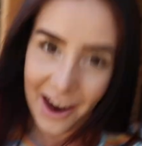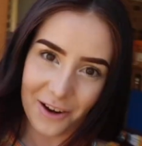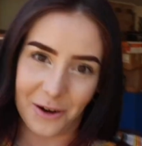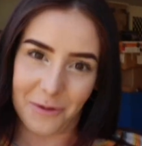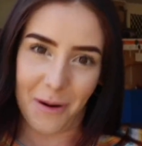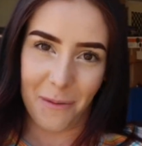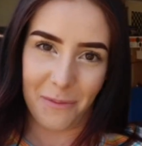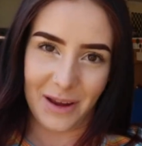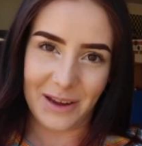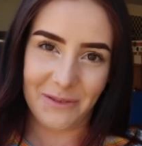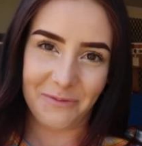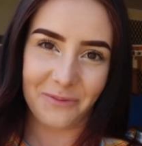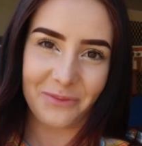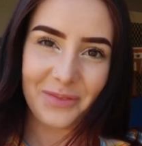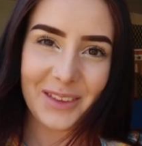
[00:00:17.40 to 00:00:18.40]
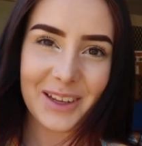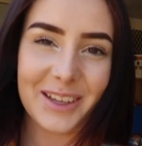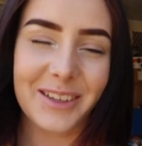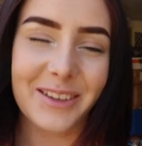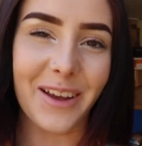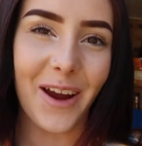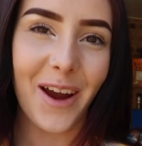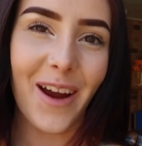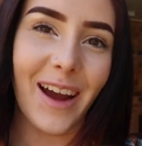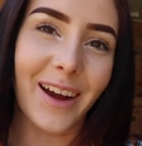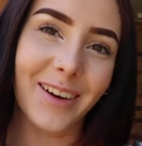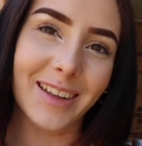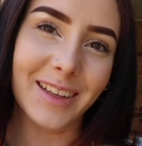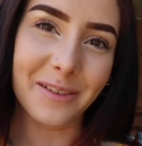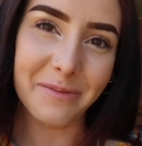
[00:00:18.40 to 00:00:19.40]
I got a puppy. So I
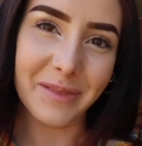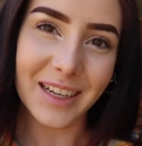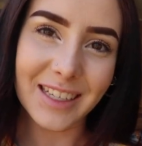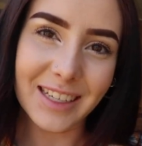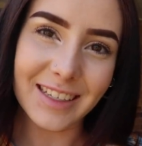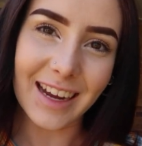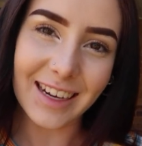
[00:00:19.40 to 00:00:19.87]
got a little miniature